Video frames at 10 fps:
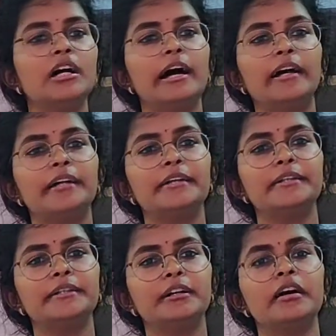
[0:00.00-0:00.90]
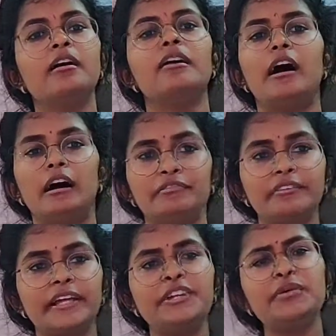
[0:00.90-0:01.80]
And after
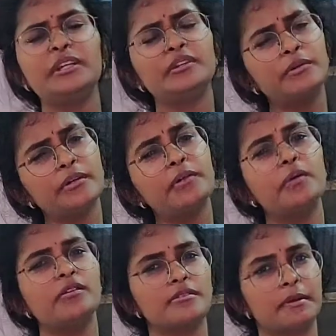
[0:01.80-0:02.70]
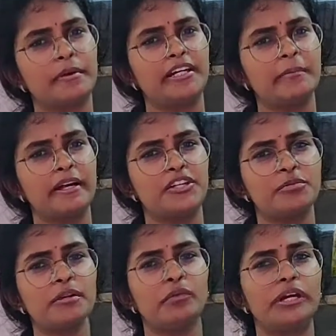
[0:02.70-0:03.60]
that, you can do a symptomatic
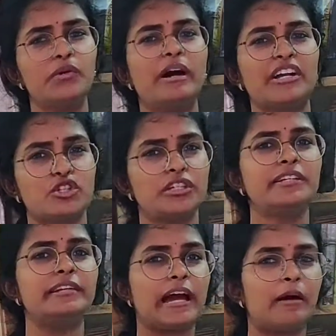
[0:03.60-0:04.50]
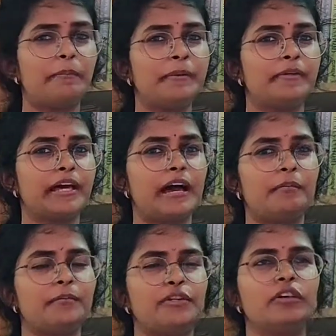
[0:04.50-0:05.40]
management where you actually dab,
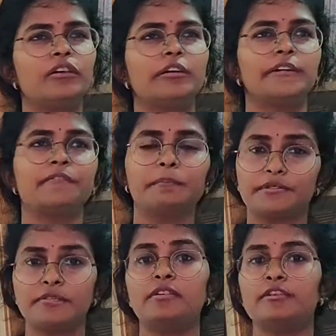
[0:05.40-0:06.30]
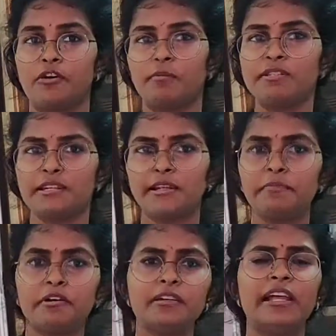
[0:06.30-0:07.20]
give the person a normal saline
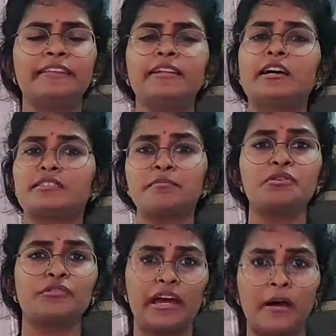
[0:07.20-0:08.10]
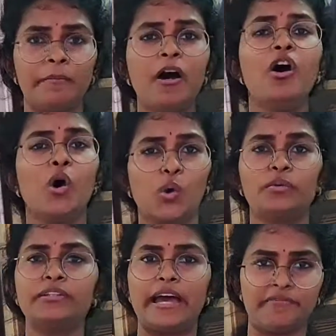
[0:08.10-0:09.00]
bottle and then ask him to dab over
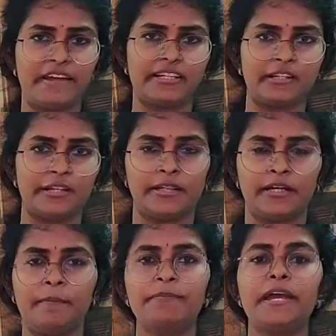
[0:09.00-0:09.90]
the affected area.